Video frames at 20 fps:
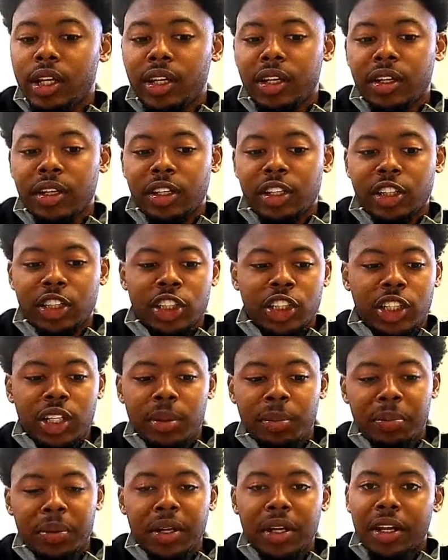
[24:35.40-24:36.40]
the
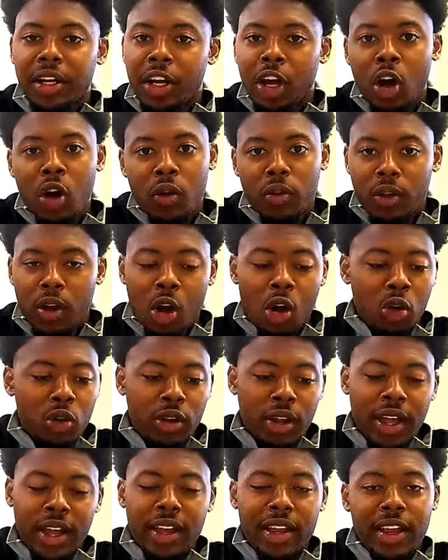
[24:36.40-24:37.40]
shipping and all
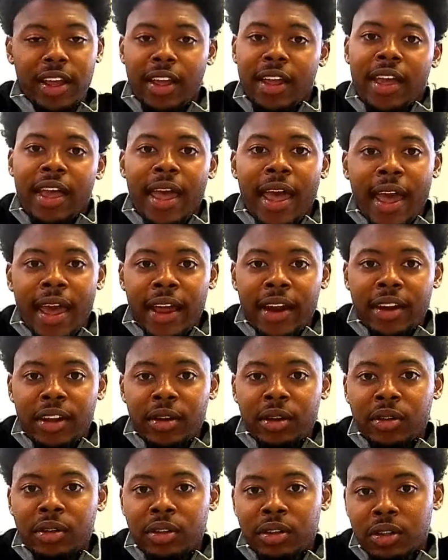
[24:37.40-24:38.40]
that. It had
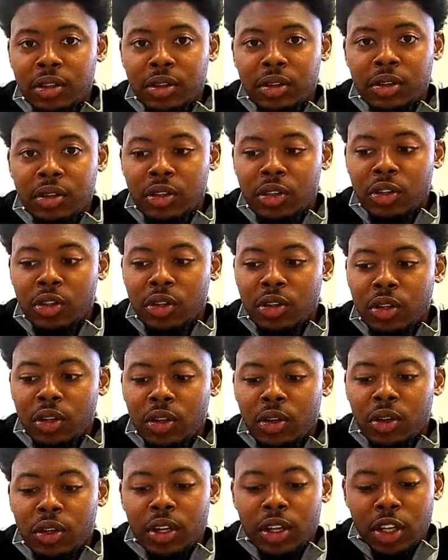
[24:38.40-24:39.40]

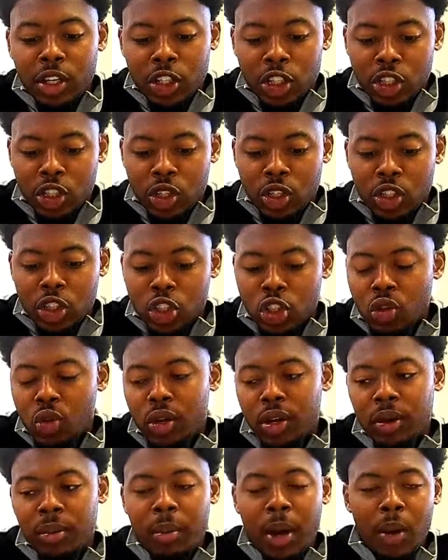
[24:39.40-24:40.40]
it's short
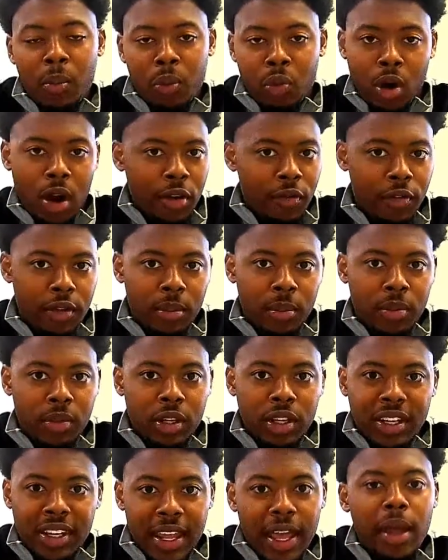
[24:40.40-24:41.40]
in my profit, the
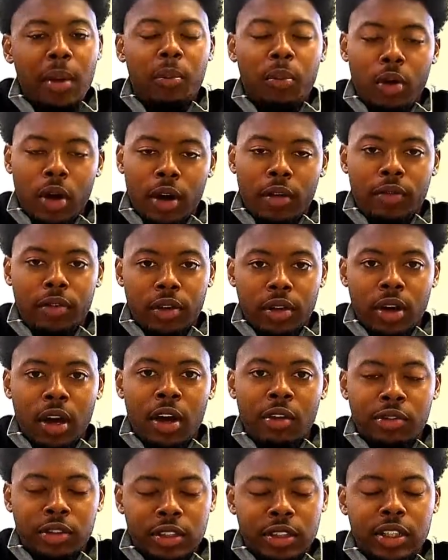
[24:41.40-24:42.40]
net profit,
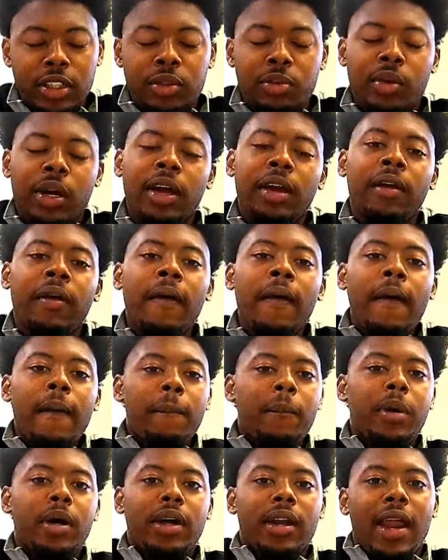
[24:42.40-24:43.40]
obviously, right?
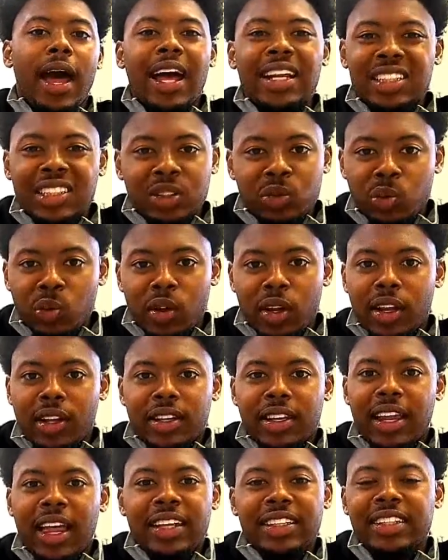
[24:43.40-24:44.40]
But
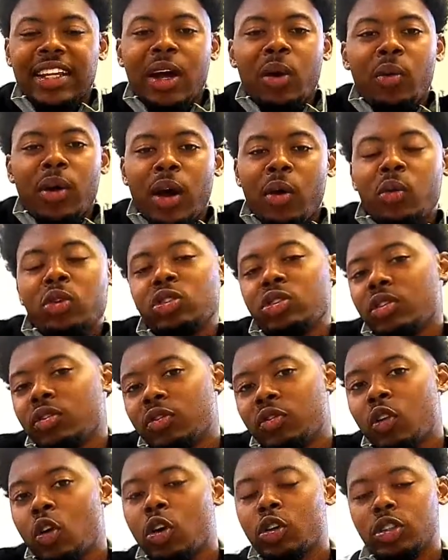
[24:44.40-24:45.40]
that's not what I want you to
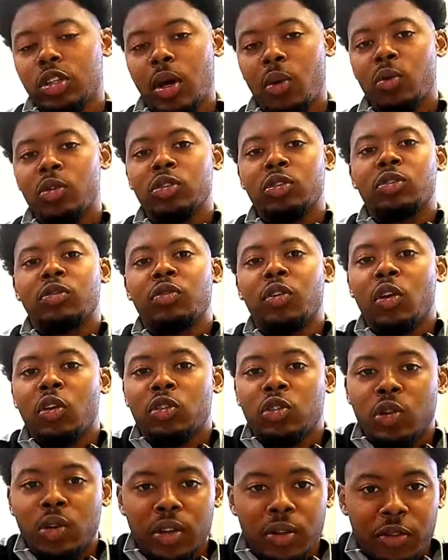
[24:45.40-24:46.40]
focus on. I want you to focus
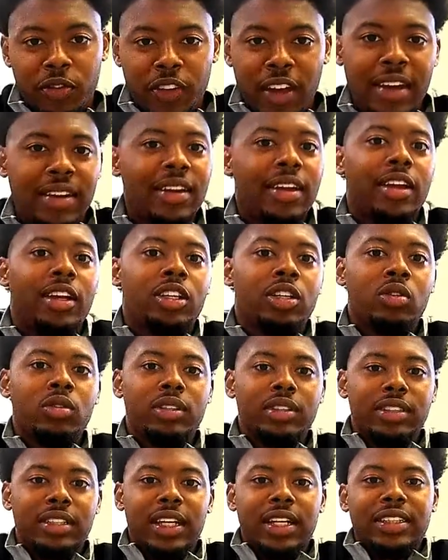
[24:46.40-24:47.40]
on the fact that it only
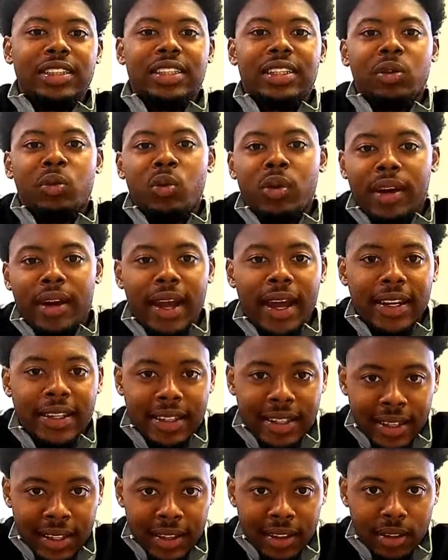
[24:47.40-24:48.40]
takes one
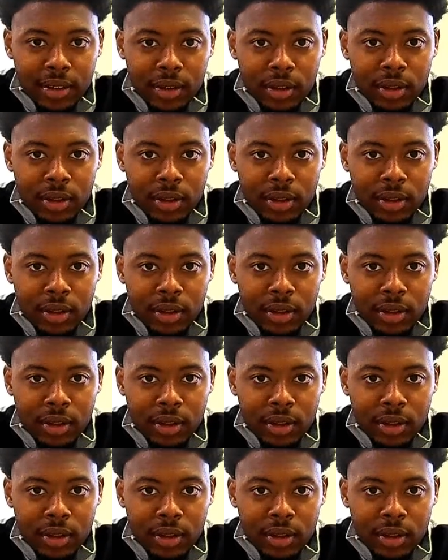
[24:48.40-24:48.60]
idea